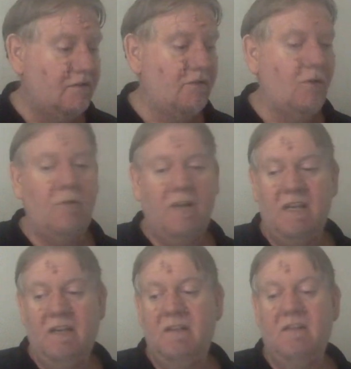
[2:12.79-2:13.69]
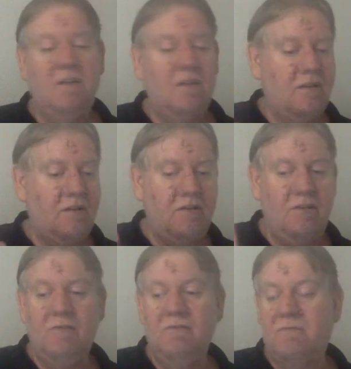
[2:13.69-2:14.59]
go ahead,
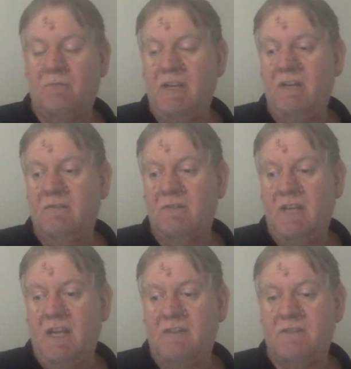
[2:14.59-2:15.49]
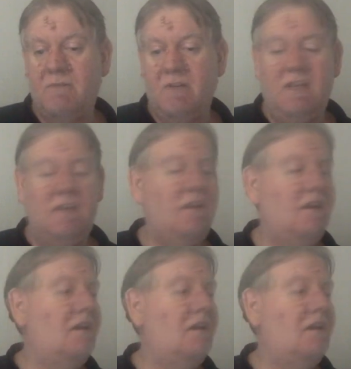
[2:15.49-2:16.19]
use regular cash money.